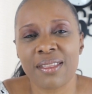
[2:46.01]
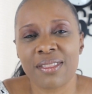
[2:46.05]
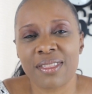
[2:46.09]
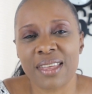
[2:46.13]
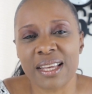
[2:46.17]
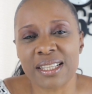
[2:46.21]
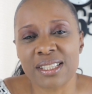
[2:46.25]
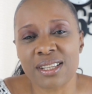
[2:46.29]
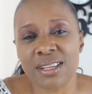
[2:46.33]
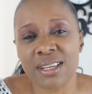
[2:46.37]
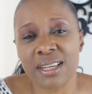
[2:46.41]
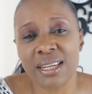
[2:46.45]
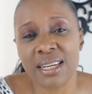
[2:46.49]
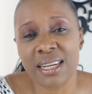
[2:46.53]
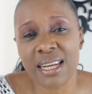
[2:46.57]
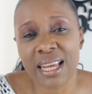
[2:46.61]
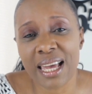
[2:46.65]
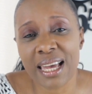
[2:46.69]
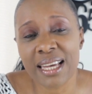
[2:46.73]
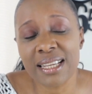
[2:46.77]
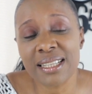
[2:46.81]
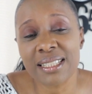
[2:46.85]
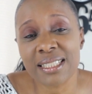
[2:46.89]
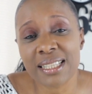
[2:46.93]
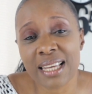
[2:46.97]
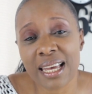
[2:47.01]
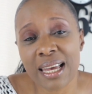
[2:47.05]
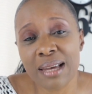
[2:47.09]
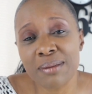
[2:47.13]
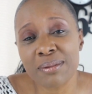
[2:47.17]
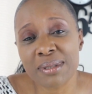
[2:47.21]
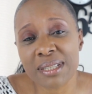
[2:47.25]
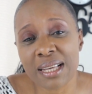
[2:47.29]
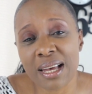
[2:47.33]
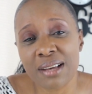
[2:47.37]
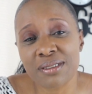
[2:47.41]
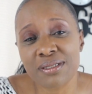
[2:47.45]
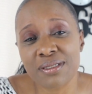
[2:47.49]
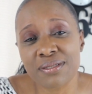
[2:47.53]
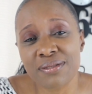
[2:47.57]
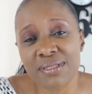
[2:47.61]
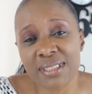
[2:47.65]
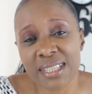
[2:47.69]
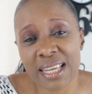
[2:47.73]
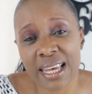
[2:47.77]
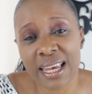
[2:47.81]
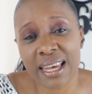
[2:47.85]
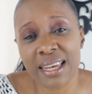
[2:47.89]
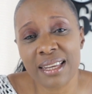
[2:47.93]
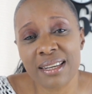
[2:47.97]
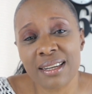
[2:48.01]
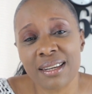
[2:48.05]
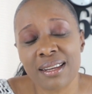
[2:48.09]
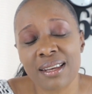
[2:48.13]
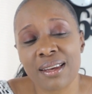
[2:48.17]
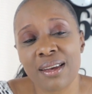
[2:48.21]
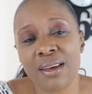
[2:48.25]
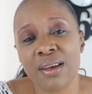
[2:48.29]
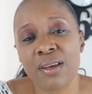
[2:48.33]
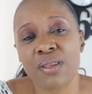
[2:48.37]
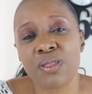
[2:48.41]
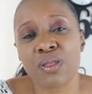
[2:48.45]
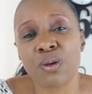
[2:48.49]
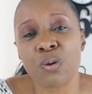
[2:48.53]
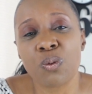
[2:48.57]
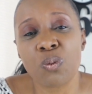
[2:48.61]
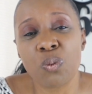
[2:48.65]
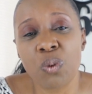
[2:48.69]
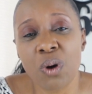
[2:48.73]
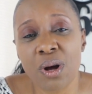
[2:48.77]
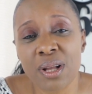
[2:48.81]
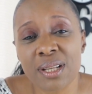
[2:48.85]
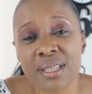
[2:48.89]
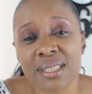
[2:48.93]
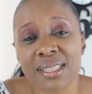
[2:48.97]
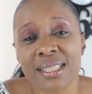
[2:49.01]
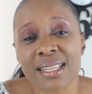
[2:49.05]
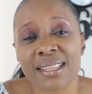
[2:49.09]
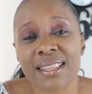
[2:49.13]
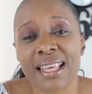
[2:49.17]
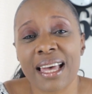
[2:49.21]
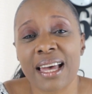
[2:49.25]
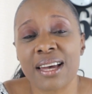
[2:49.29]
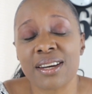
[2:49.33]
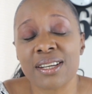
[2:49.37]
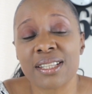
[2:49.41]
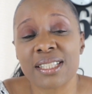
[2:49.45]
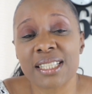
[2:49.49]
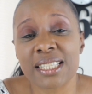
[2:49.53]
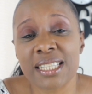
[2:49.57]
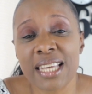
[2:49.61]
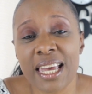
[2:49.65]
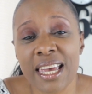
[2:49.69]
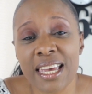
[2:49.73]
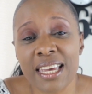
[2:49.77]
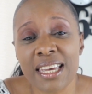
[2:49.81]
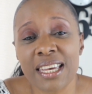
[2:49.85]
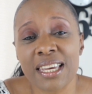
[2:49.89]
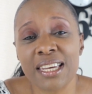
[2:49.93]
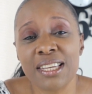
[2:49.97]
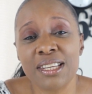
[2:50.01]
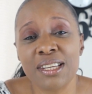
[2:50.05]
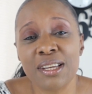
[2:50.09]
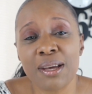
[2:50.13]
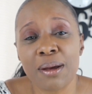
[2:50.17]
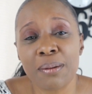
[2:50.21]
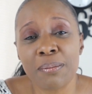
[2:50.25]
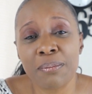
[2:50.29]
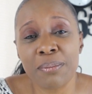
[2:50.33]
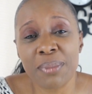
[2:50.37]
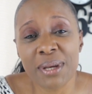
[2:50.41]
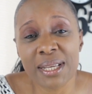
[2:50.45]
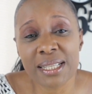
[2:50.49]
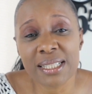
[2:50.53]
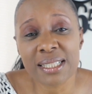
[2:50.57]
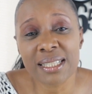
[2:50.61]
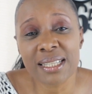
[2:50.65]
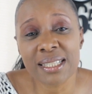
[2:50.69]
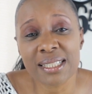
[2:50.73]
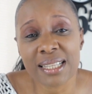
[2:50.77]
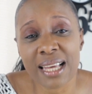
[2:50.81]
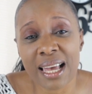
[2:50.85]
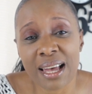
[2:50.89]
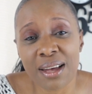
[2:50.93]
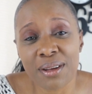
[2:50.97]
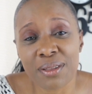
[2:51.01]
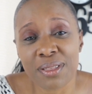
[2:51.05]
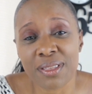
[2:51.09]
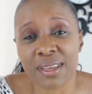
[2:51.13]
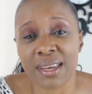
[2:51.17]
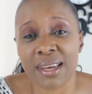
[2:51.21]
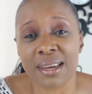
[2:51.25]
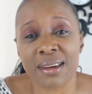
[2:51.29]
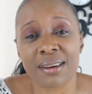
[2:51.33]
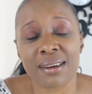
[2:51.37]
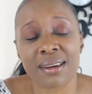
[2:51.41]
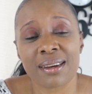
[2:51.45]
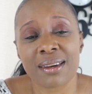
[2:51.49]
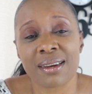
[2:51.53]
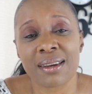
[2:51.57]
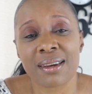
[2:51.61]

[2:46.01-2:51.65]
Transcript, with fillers: that are nine times out of ten the ones that are taking your business out there,